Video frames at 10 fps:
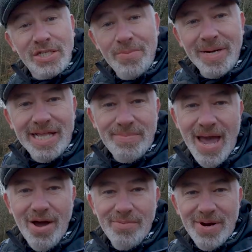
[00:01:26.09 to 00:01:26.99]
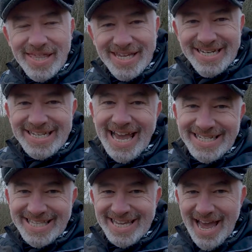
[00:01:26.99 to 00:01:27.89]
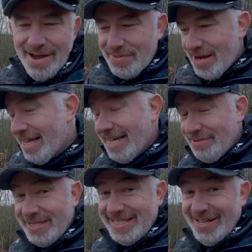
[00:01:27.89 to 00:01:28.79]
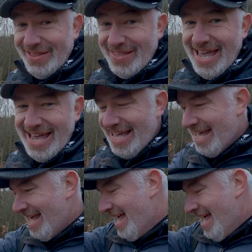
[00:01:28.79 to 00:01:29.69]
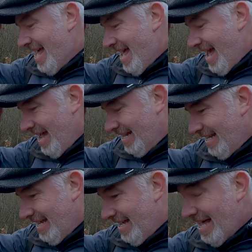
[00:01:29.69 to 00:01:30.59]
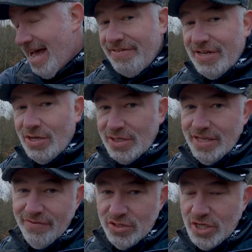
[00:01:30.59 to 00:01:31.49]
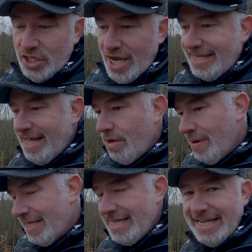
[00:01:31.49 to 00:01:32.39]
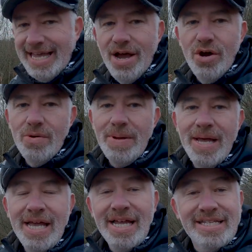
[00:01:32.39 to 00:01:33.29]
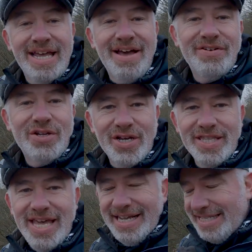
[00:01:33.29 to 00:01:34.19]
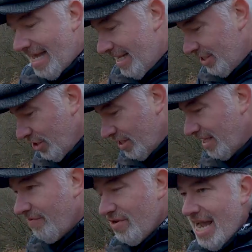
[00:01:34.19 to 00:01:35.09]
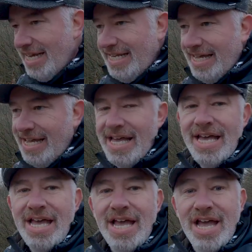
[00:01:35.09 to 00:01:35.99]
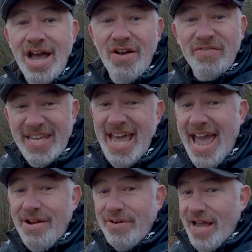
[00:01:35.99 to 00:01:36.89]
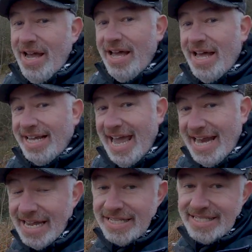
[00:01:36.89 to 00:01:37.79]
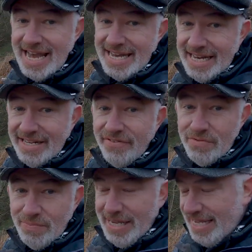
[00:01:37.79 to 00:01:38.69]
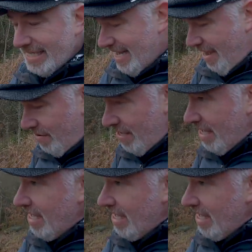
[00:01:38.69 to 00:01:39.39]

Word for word: So I'm a little bit out of breath. I did get to the camera, it was still there and uh, haven't looked at the footage yet. I'll wait till I get home to have a look at that. Just to give you an idea of the area, again, standing in a different place now.